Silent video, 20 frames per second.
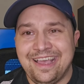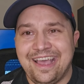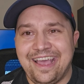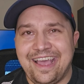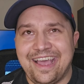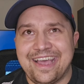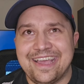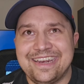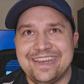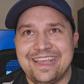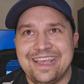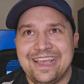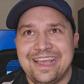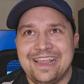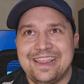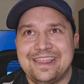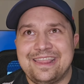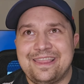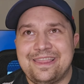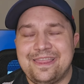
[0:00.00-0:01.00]
And
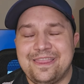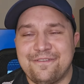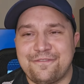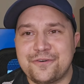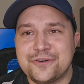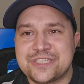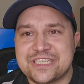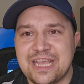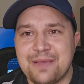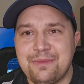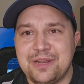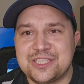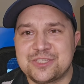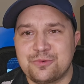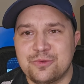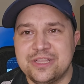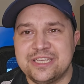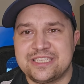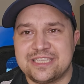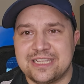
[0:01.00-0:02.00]
the first ten
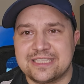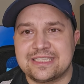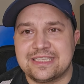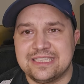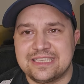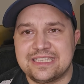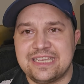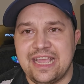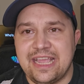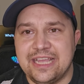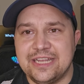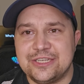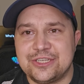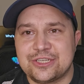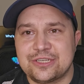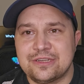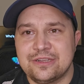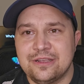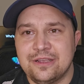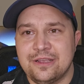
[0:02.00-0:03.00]
minutes really sets the
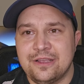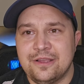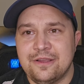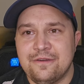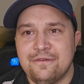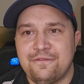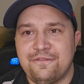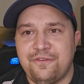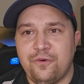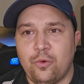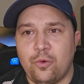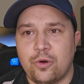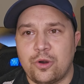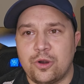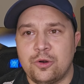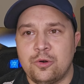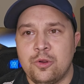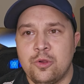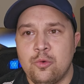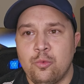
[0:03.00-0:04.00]
stage
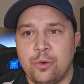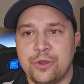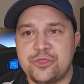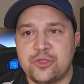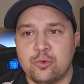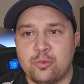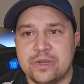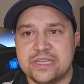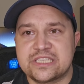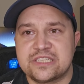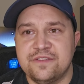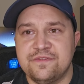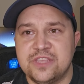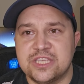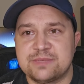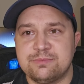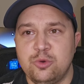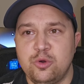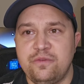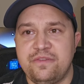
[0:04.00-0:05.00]
for what the rest of
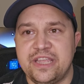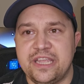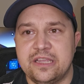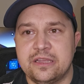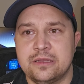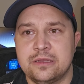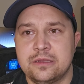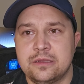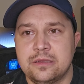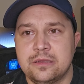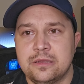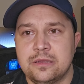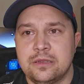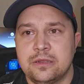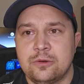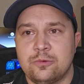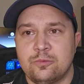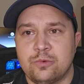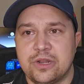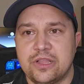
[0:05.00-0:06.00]
this movie
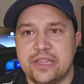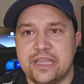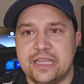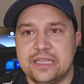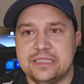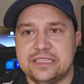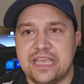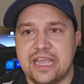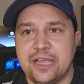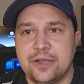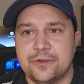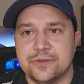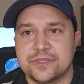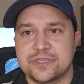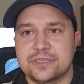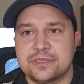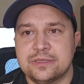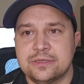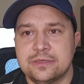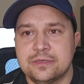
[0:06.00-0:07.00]
really
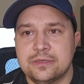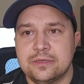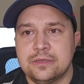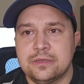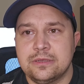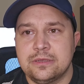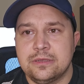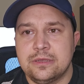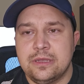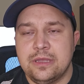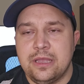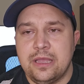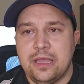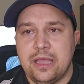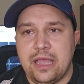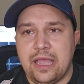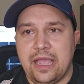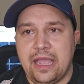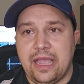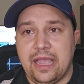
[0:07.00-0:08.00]
entails.
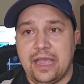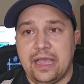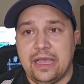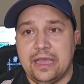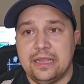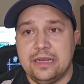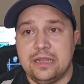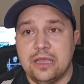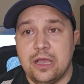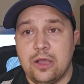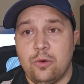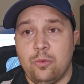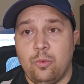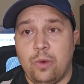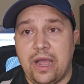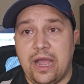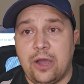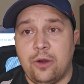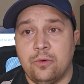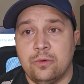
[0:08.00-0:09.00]
And
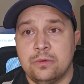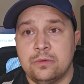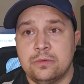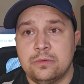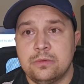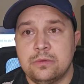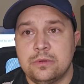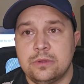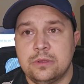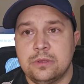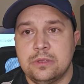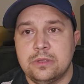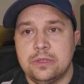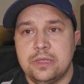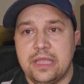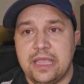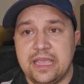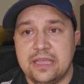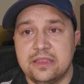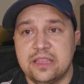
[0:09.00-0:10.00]
wow,
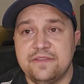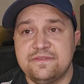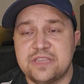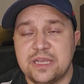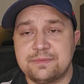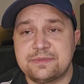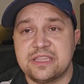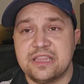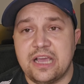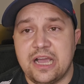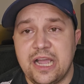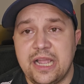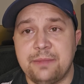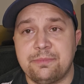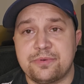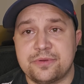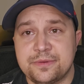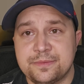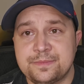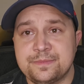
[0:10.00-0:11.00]
it lived up to the
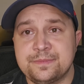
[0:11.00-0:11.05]
hype.